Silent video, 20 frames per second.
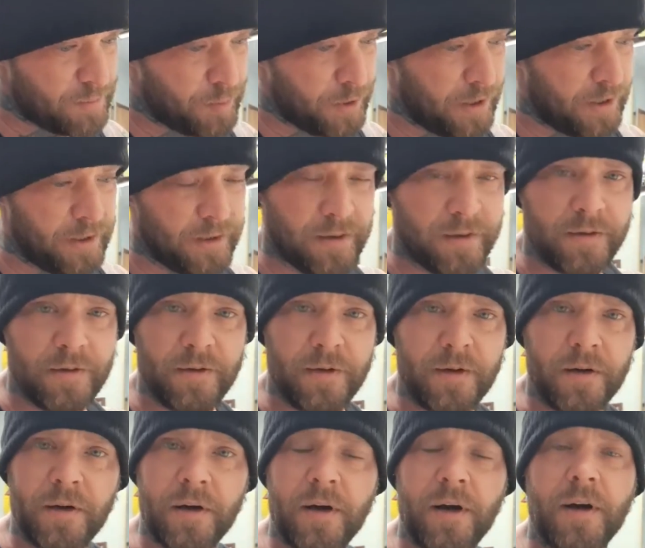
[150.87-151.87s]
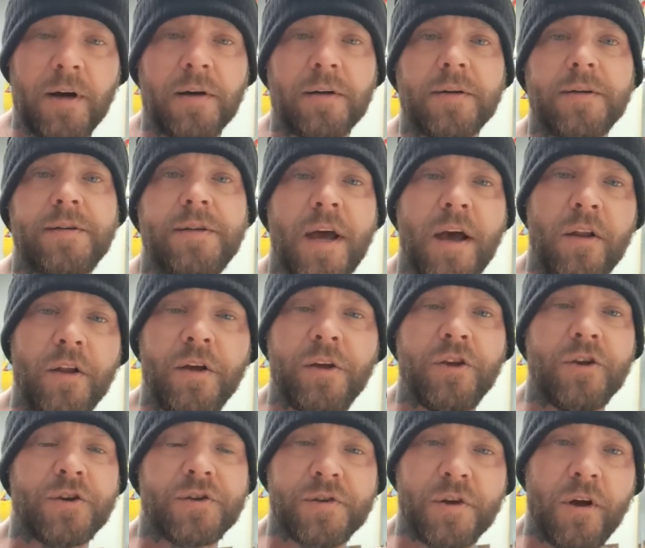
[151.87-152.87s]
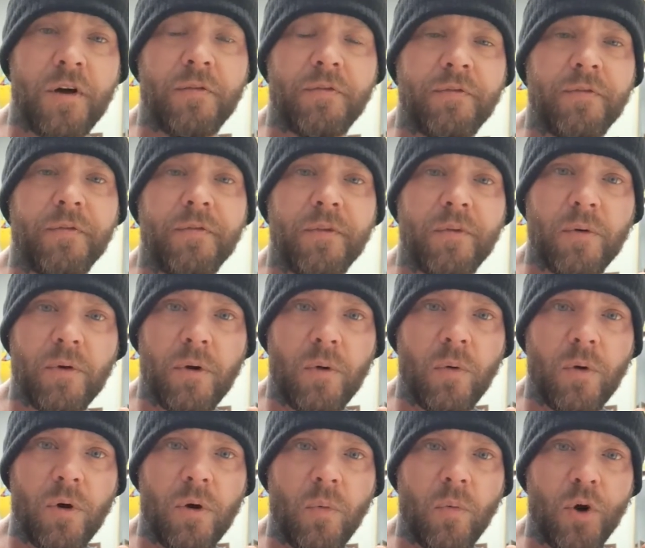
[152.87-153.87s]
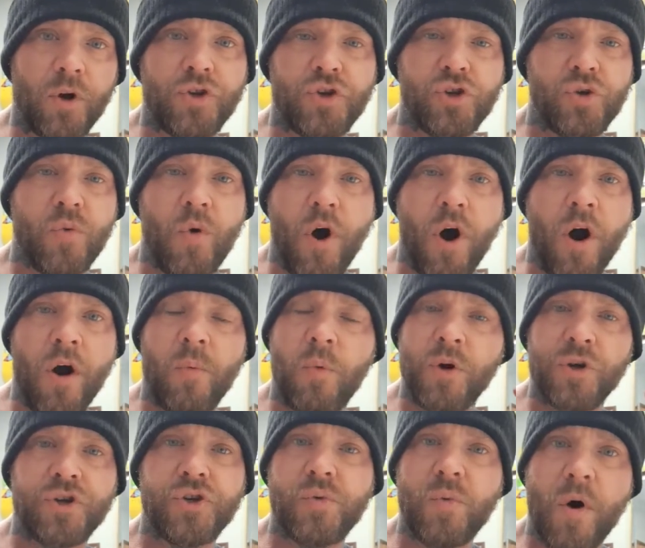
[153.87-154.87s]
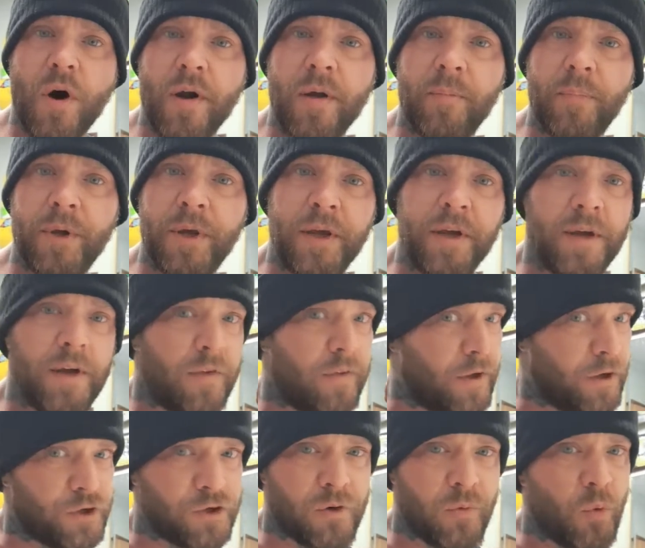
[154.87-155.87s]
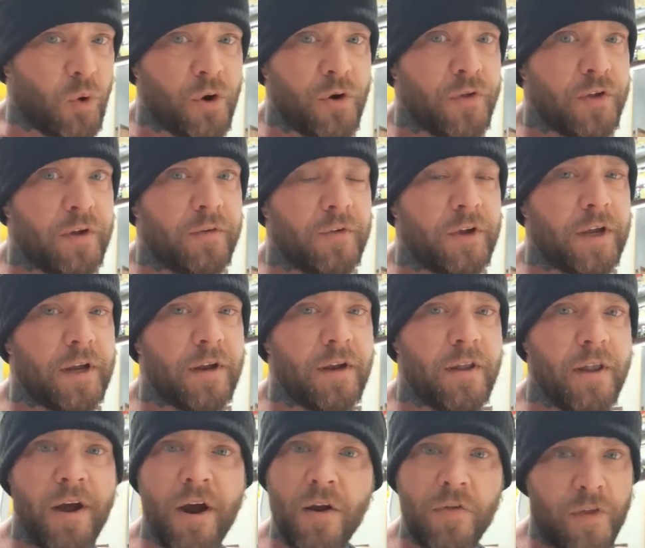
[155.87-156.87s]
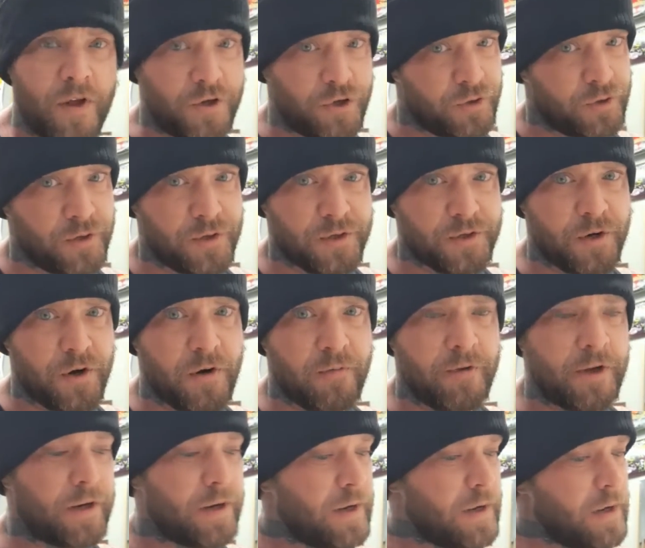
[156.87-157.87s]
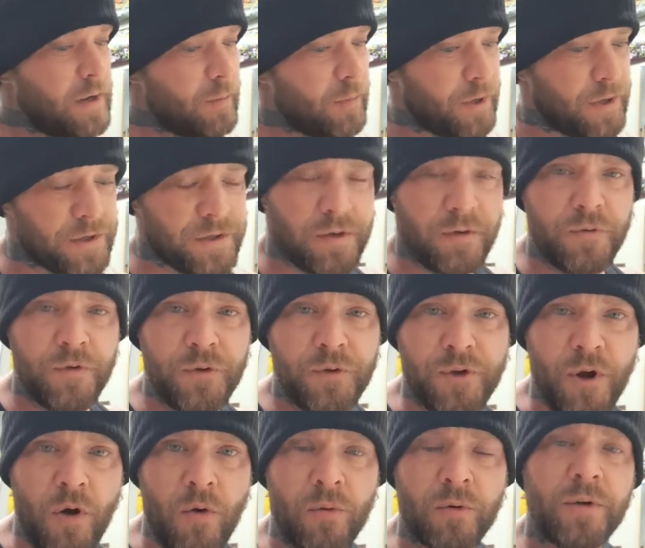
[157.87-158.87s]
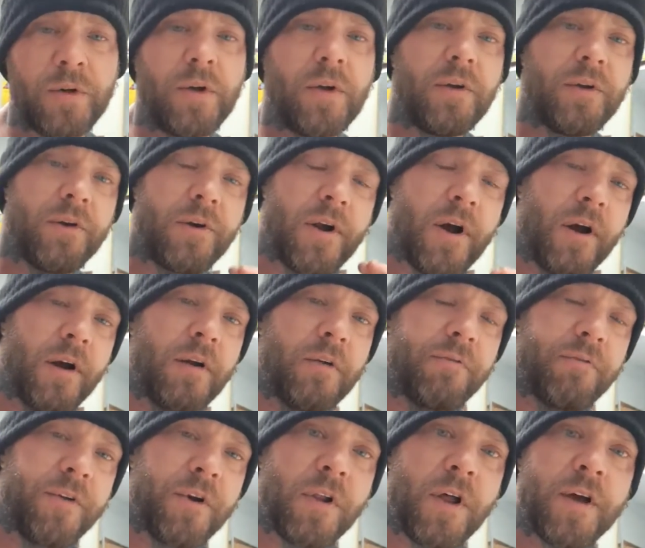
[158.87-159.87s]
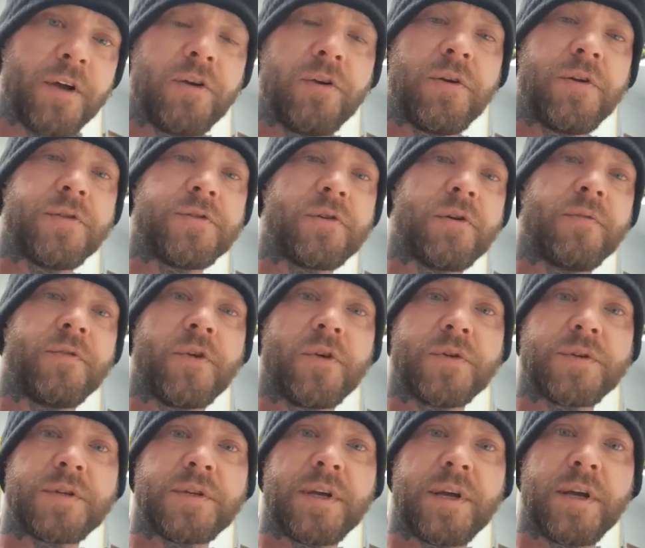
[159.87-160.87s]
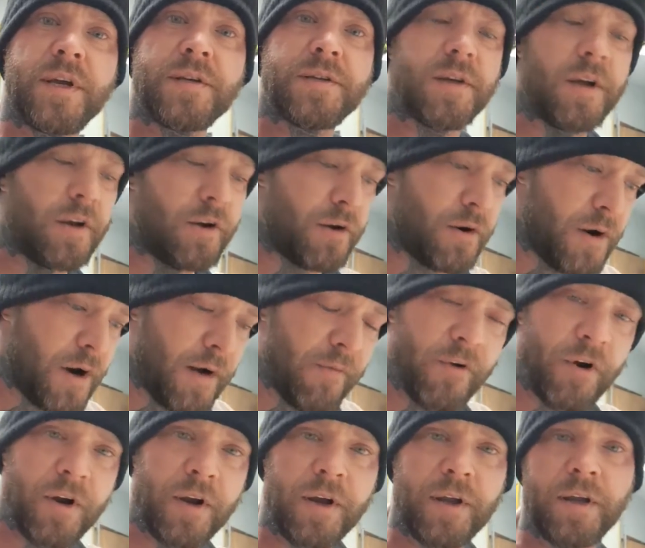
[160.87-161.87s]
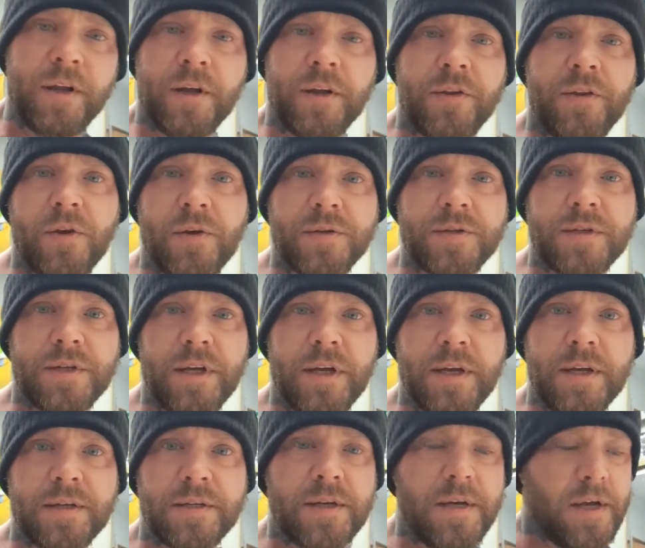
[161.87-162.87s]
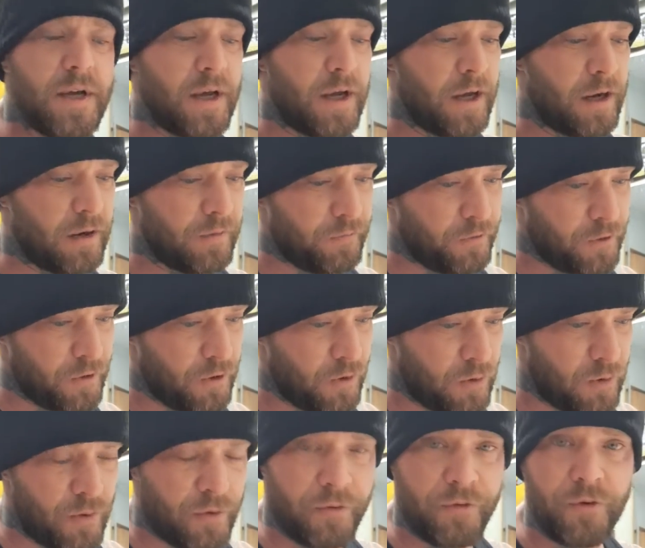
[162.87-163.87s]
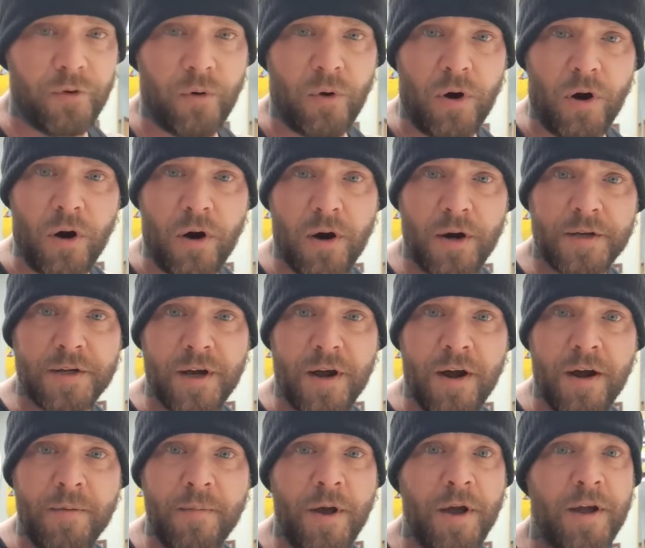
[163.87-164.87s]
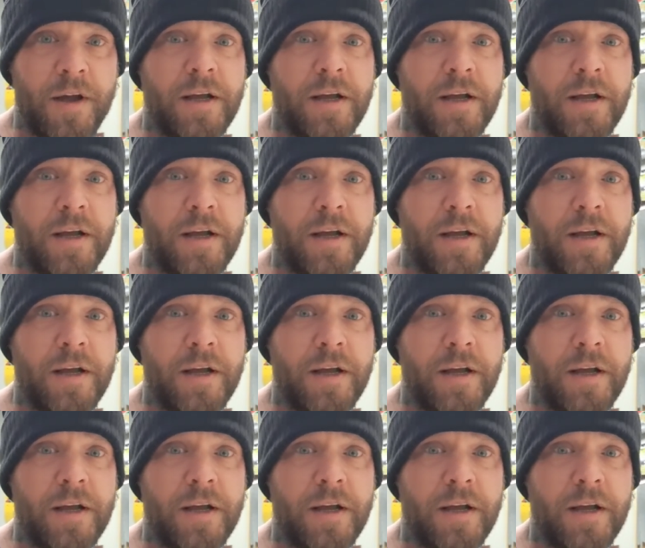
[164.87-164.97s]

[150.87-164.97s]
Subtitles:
be telling yourself what you are, what you want to be, and that you're worthy of getting there and that you deserve it. Because if you don't, you're not going to feel like you deserve those things, and you're never going to get those things. And if you're going through a hard time,